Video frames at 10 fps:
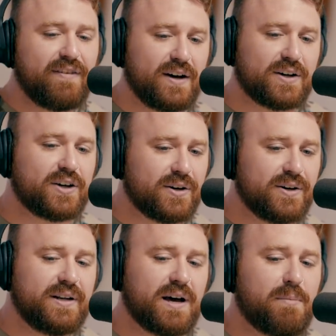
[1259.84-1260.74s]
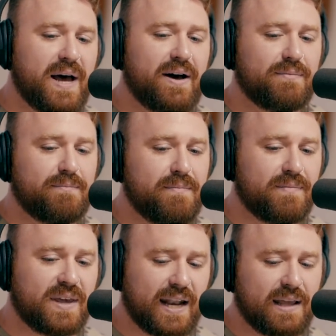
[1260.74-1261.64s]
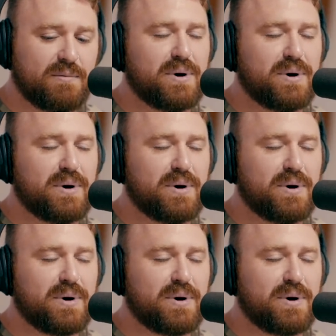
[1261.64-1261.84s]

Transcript: felt good about getting